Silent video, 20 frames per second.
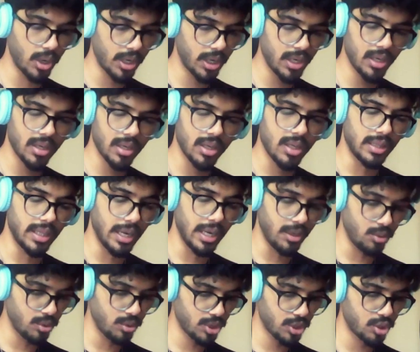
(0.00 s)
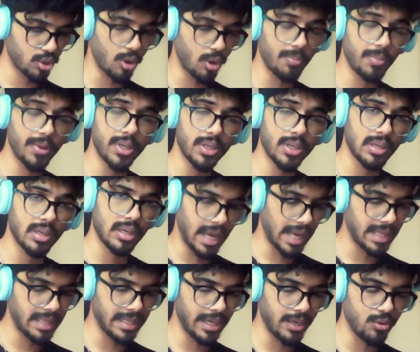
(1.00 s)
it, then you stop it,
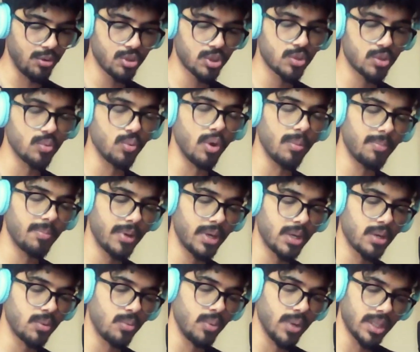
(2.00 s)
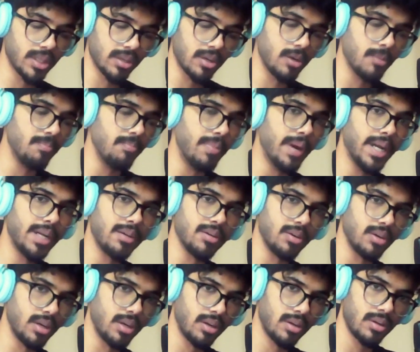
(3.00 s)
and then you swap it with a
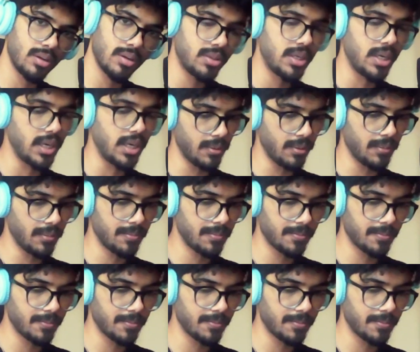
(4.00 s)
better thing.